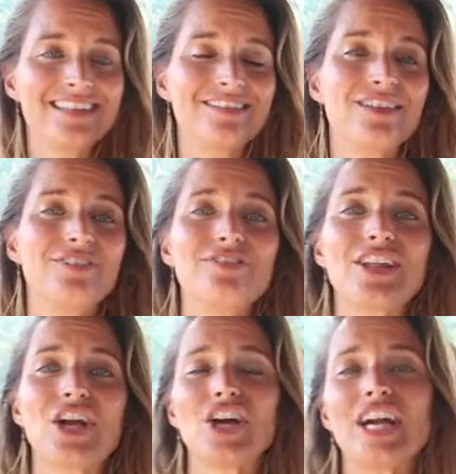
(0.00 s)
the
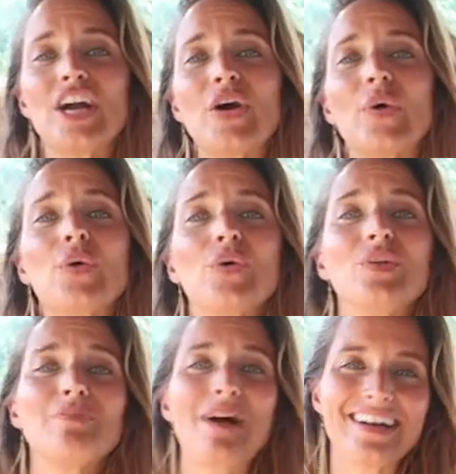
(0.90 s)
flickering
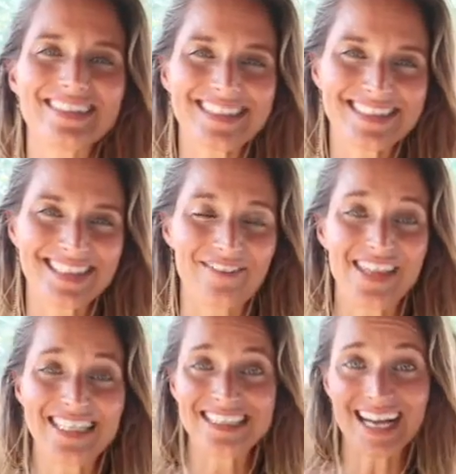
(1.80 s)
gold parts of
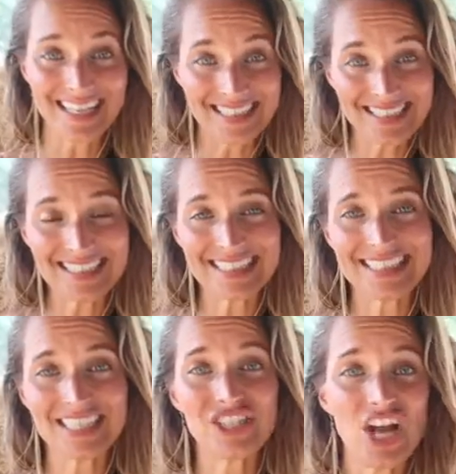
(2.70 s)
the sun
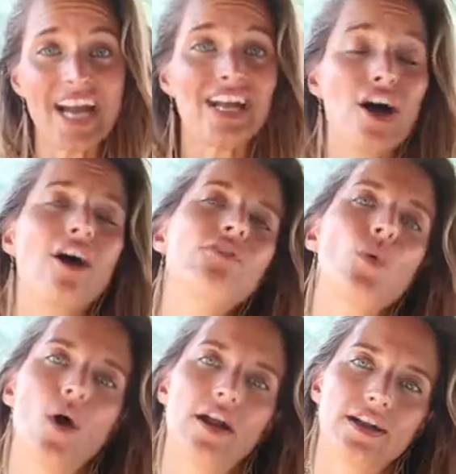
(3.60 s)
shining off the
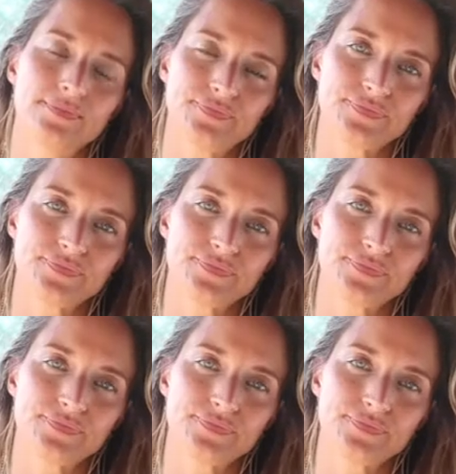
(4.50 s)
water.